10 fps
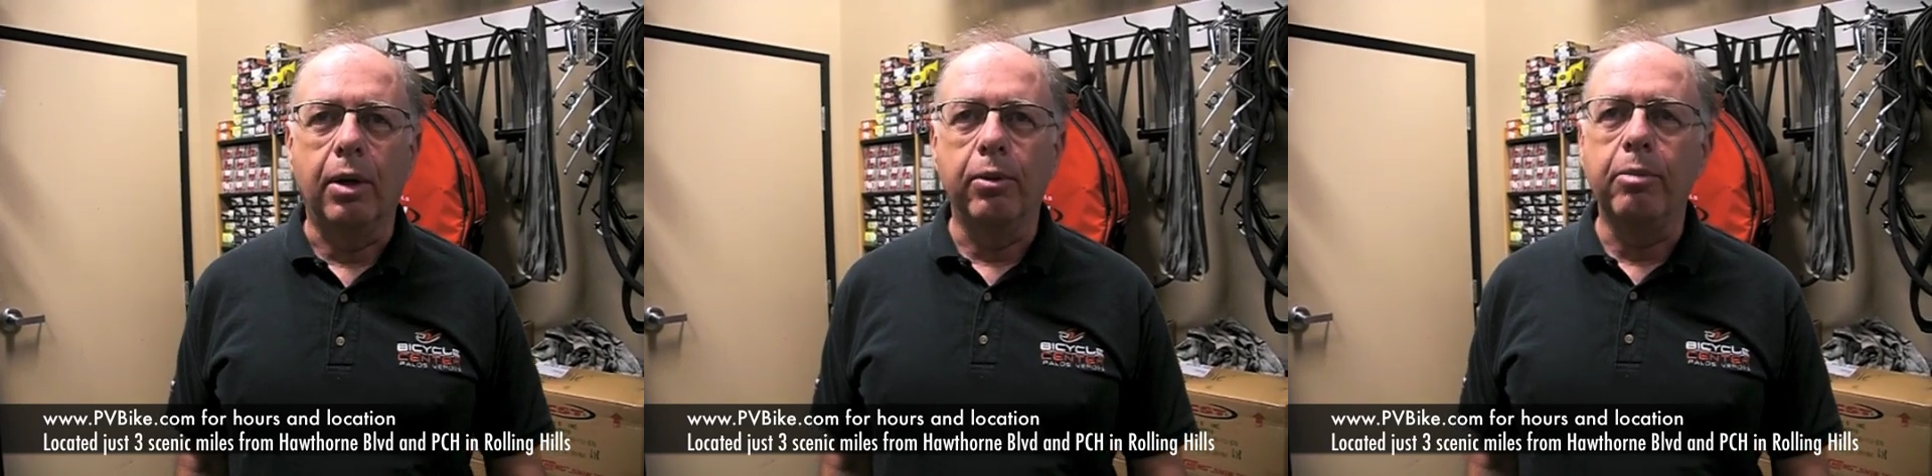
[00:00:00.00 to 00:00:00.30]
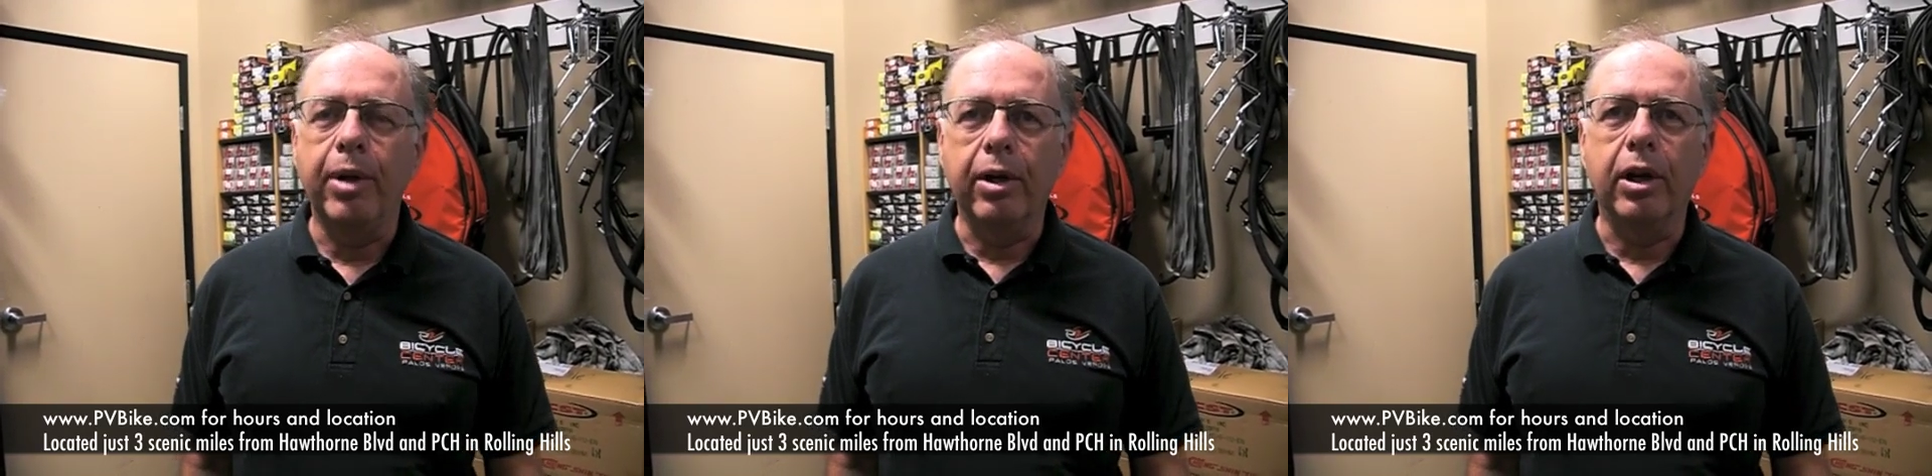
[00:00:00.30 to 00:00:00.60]

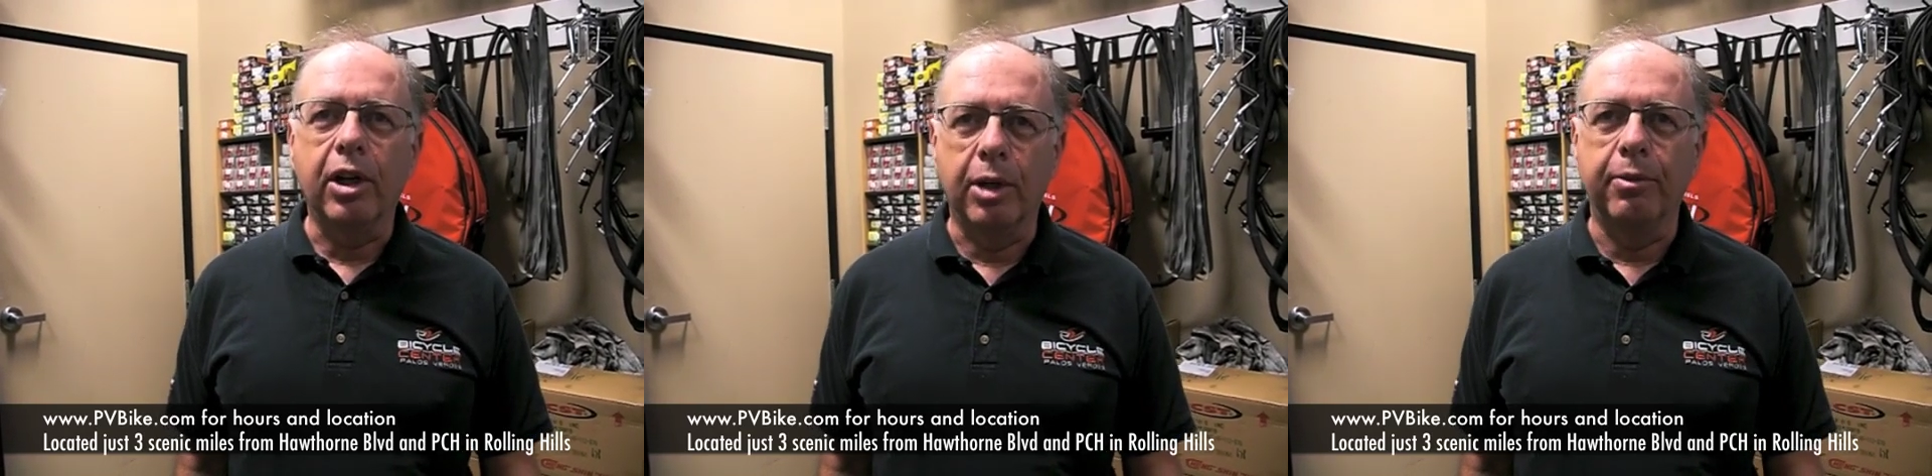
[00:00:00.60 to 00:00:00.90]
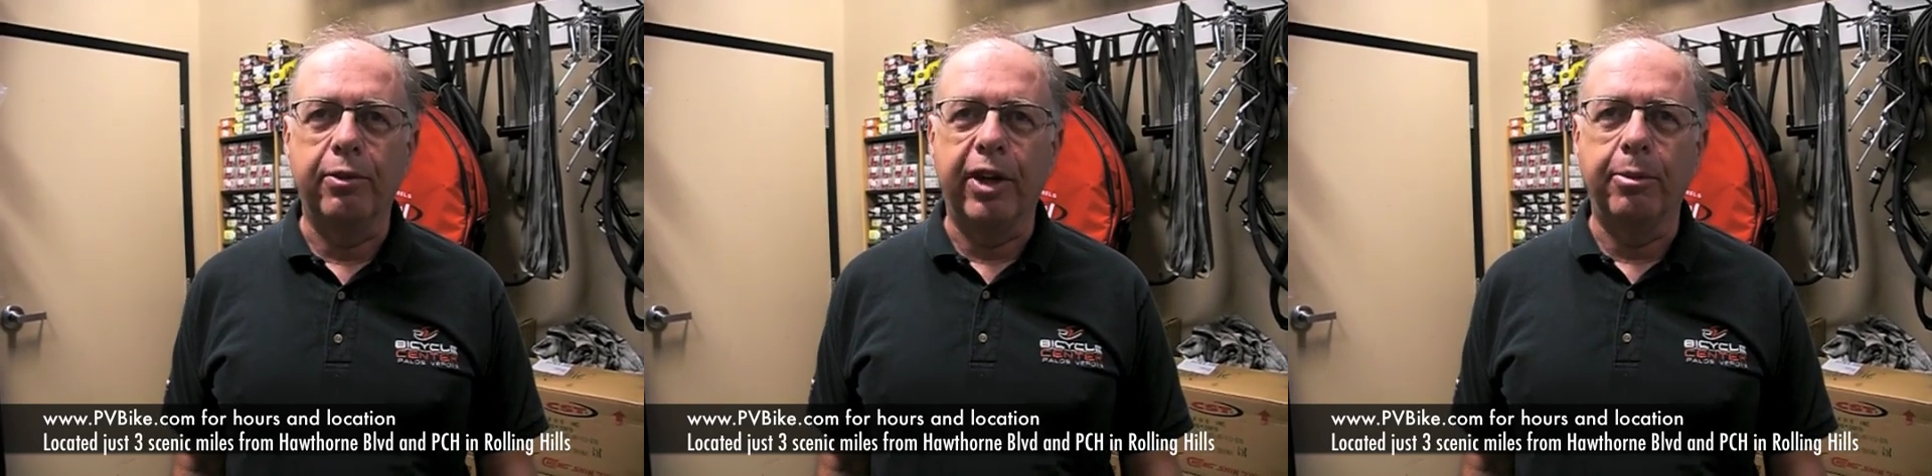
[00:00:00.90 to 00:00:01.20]
repair a
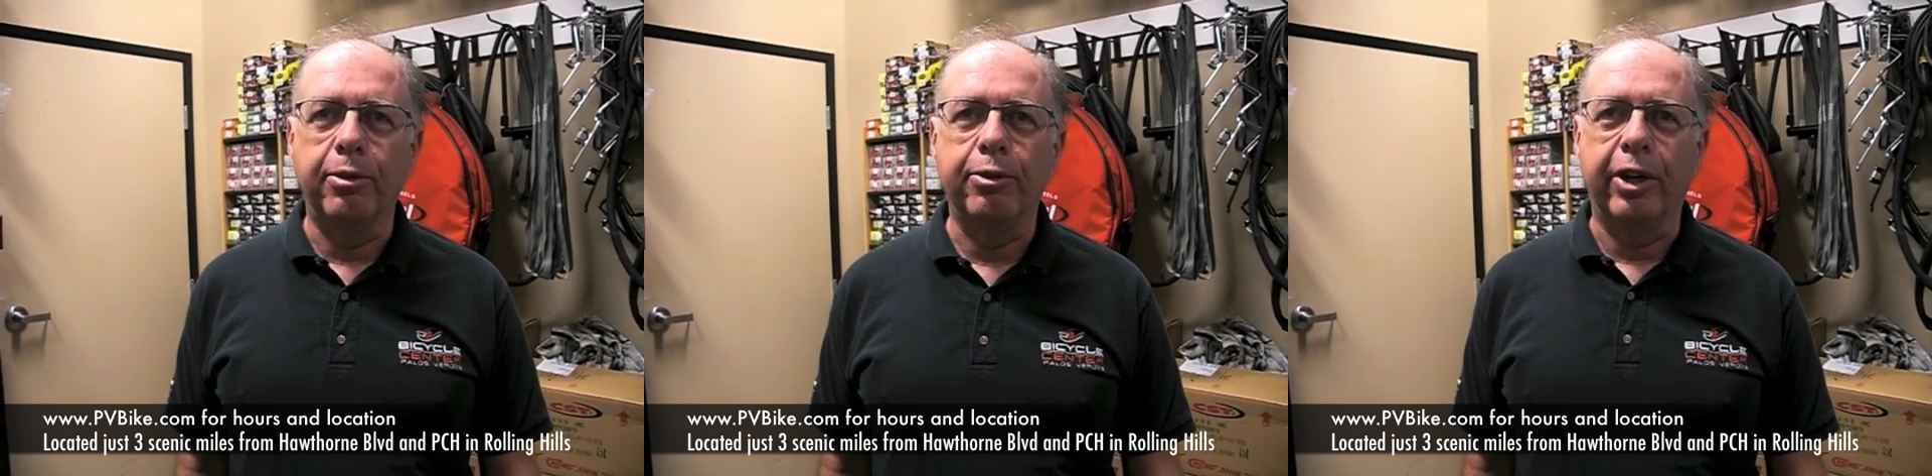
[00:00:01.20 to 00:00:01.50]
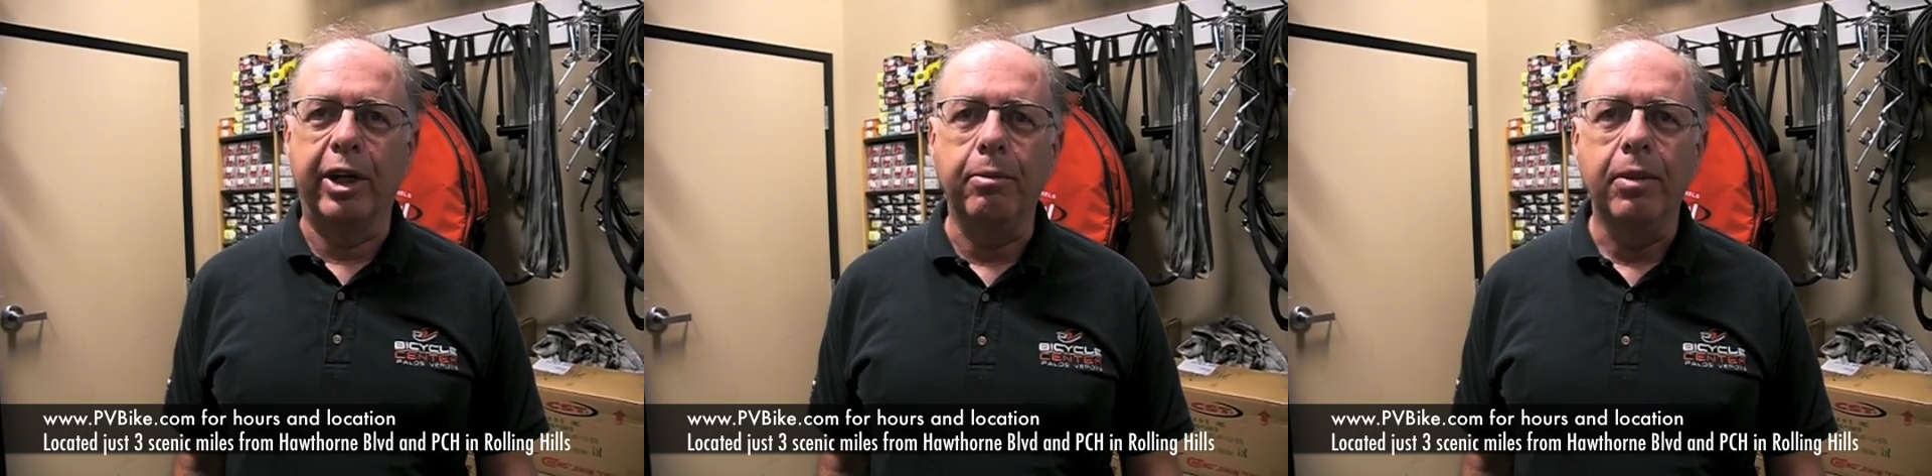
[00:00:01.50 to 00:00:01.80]
carbon fiber
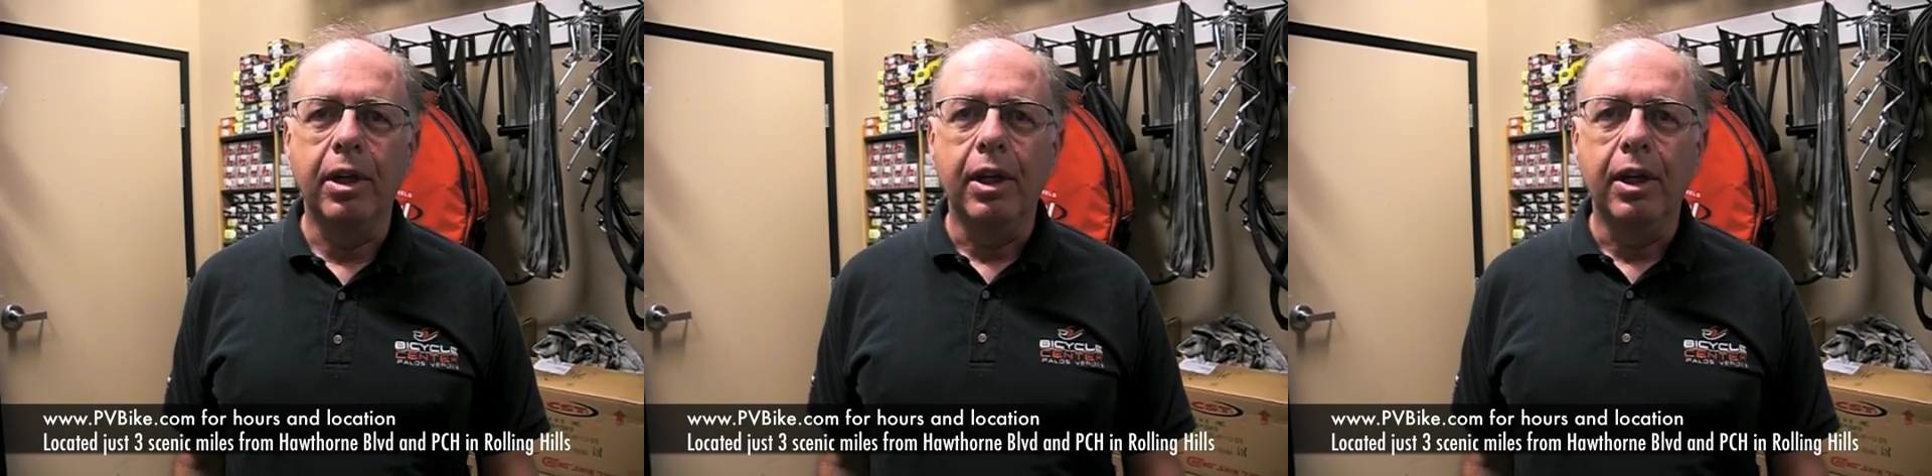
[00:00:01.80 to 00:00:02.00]
frame